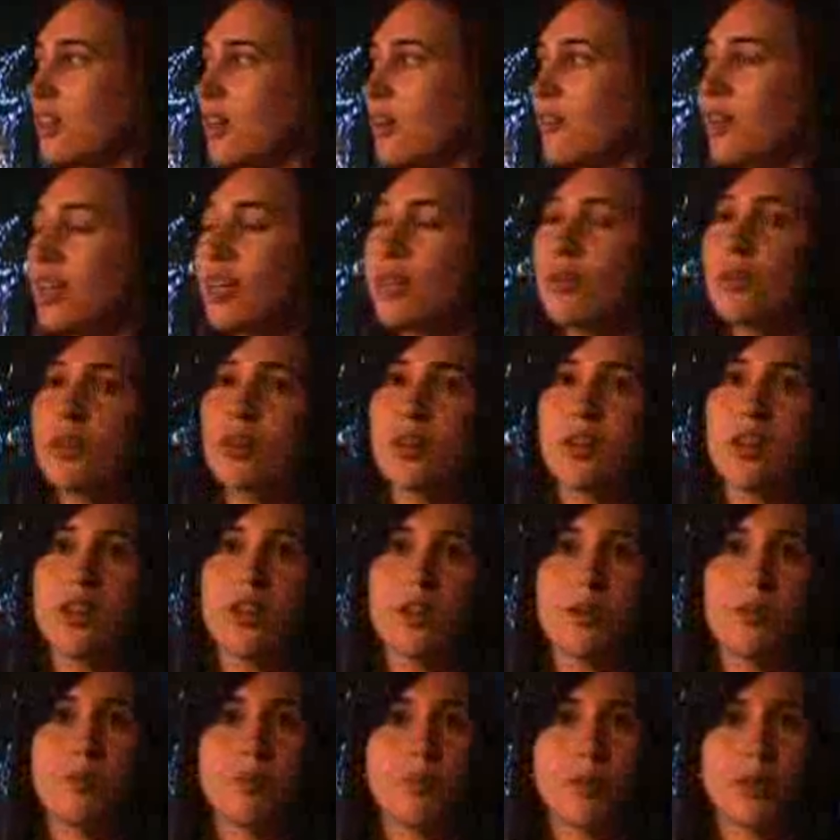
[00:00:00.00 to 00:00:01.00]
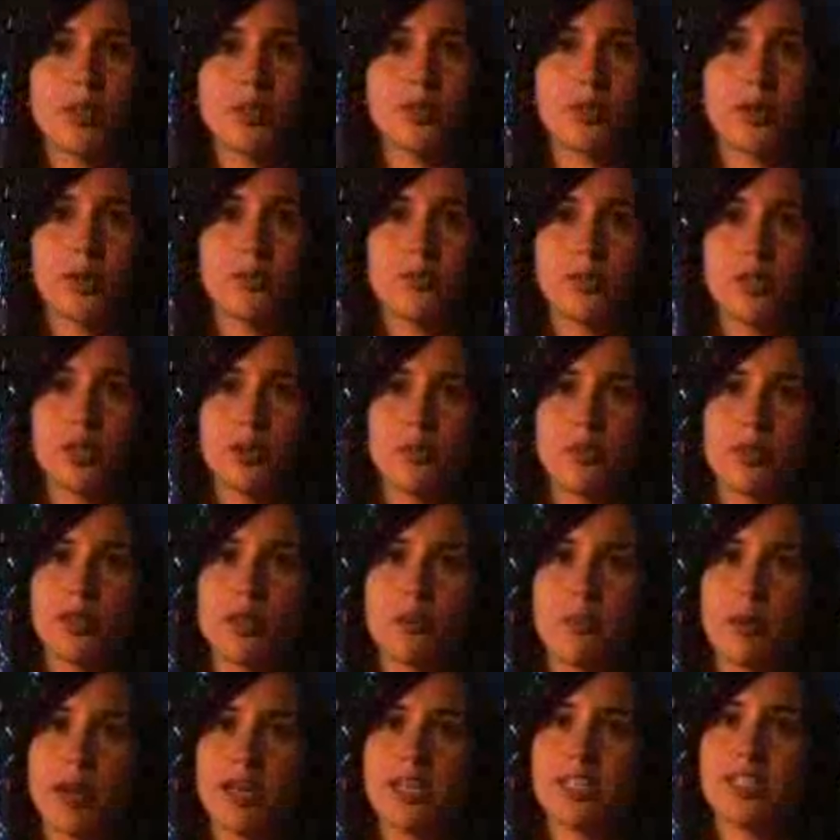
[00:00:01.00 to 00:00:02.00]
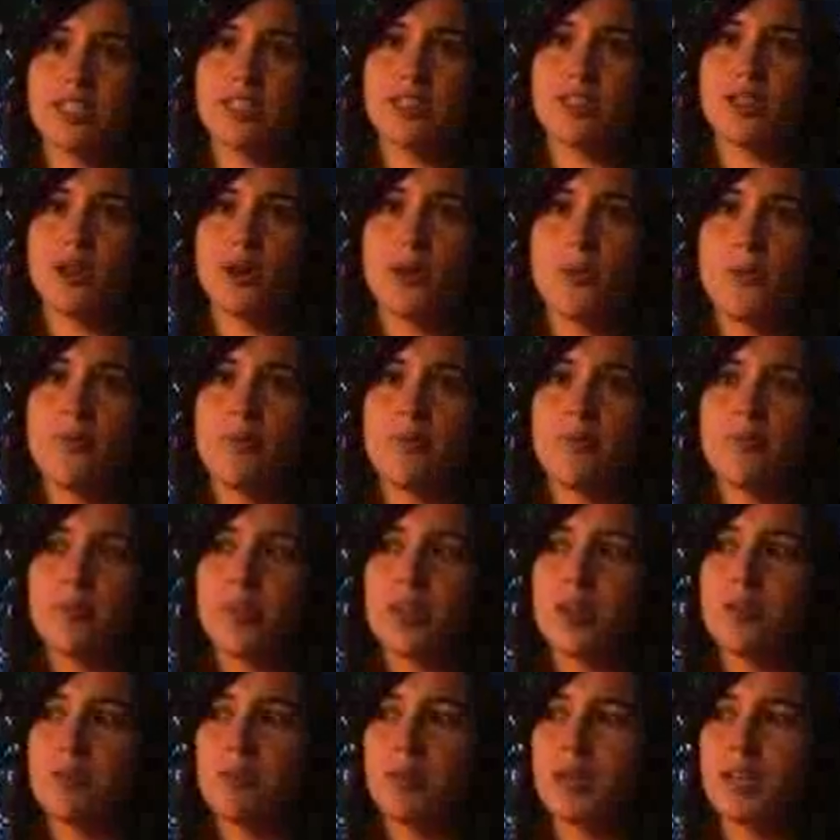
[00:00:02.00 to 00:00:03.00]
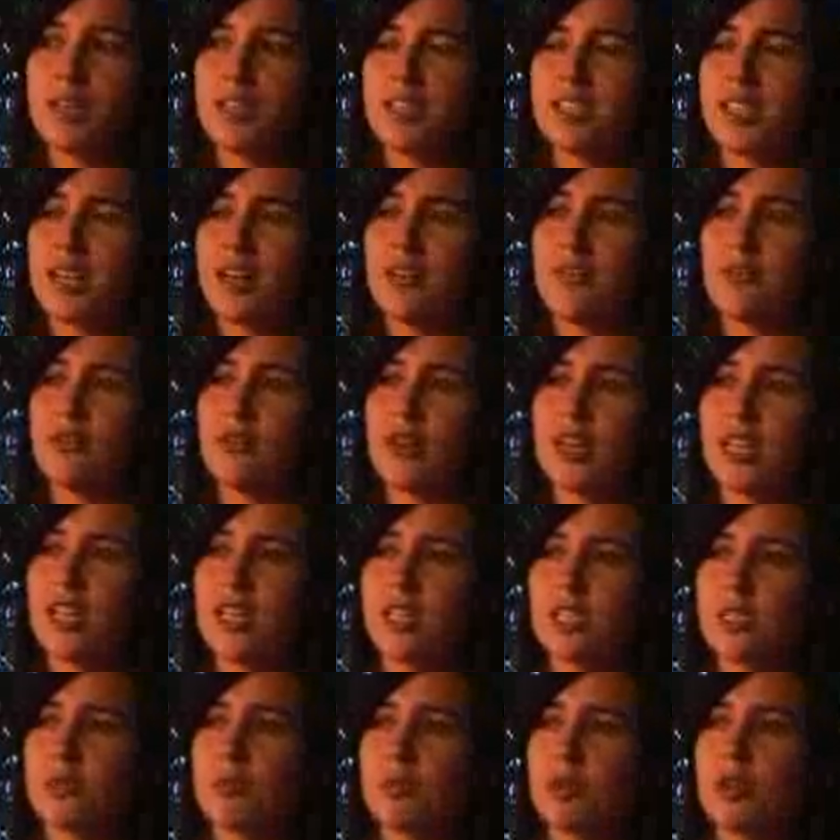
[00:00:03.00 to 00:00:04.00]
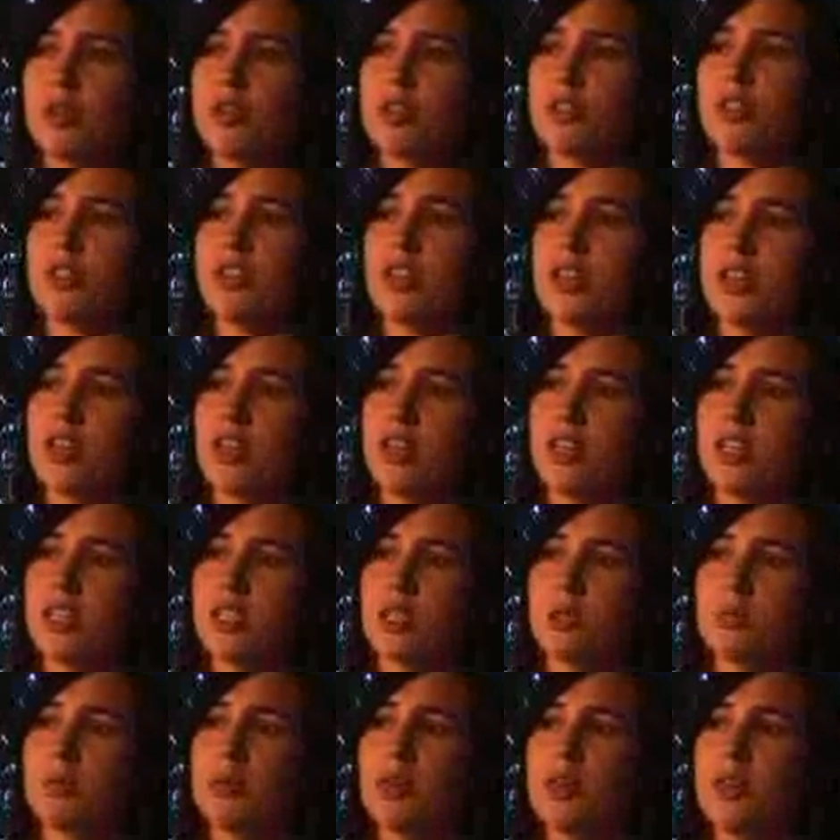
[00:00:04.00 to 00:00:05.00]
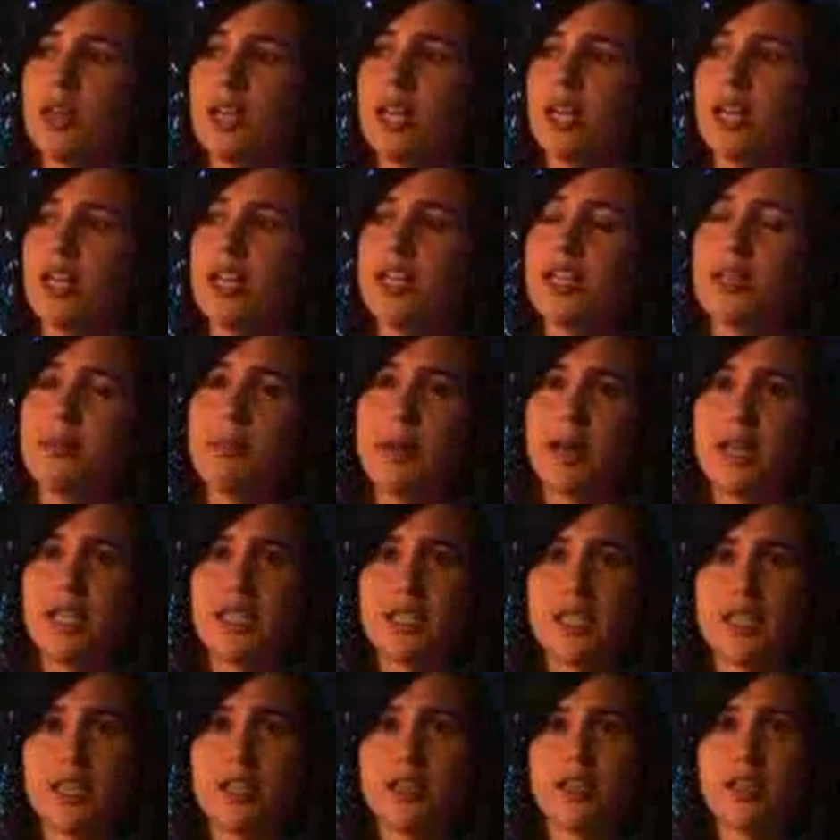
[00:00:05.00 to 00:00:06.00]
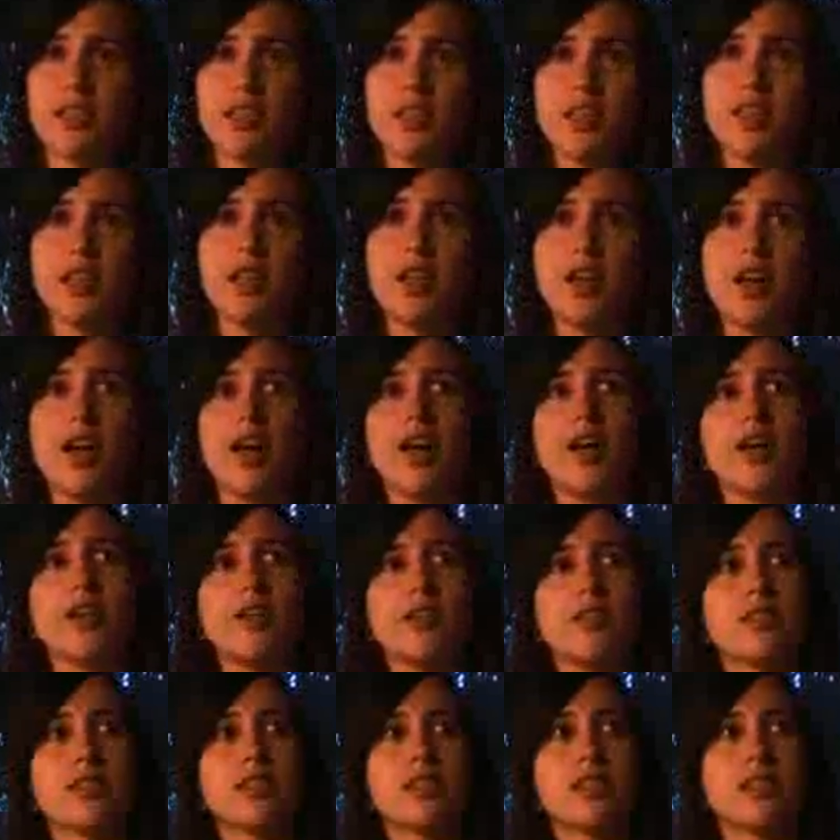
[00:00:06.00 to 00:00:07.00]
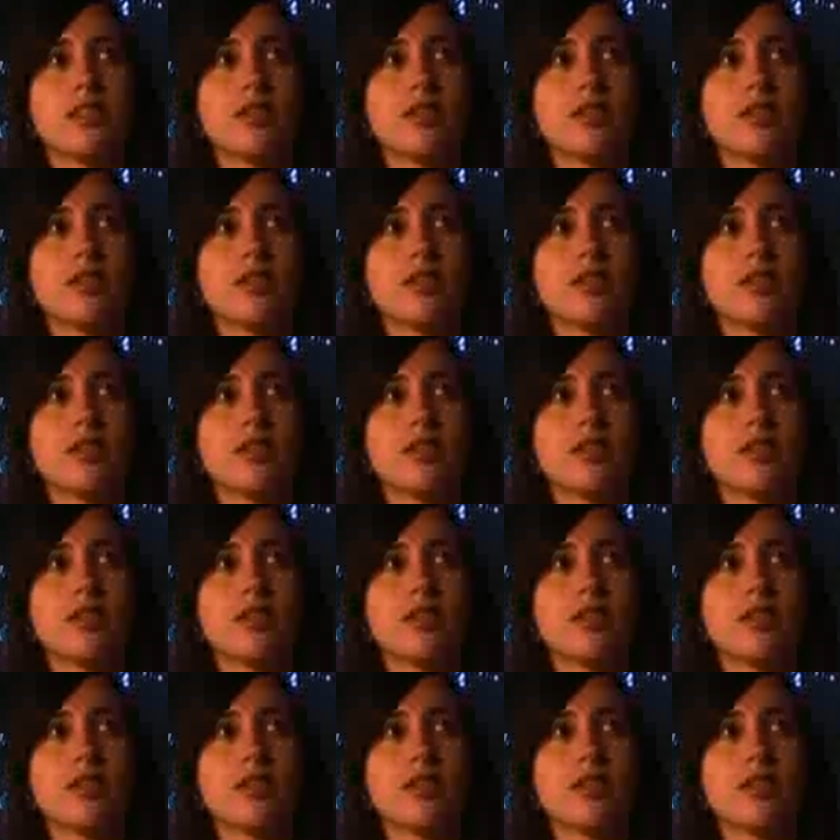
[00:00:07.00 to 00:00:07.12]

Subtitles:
I really want to push what I'm doing with the painting though, because I haven't really explored all I can explore yet in the painting. And